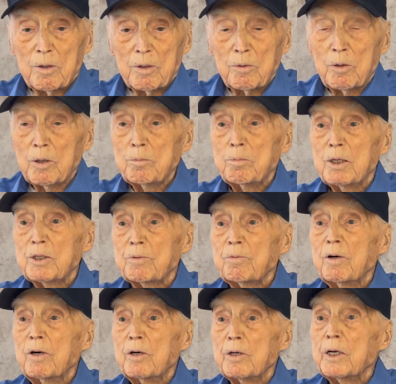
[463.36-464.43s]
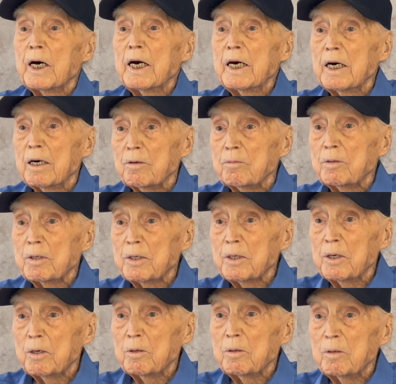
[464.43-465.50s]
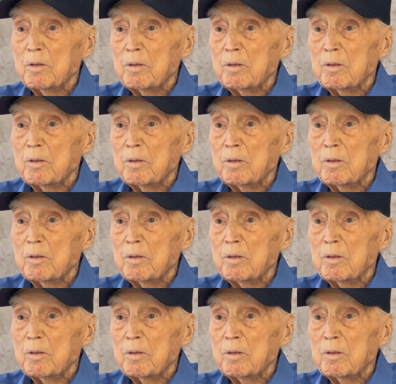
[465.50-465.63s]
Wasn't much fun to have, you know.